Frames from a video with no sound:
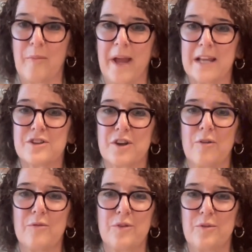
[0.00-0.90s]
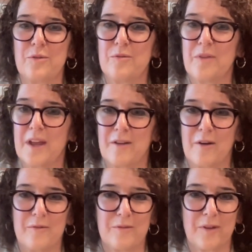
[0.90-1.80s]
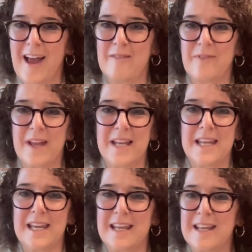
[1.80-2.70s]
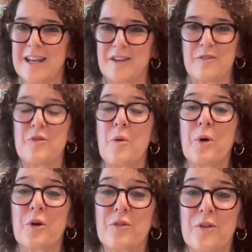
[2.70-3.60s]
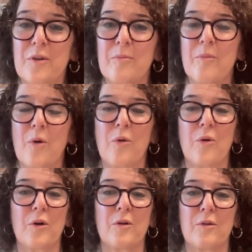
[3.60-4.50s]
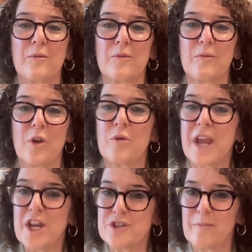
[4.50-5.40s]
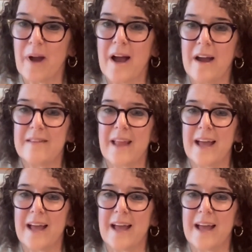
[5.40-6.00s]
bank to go to. They don't have any, like, there's no person or location behind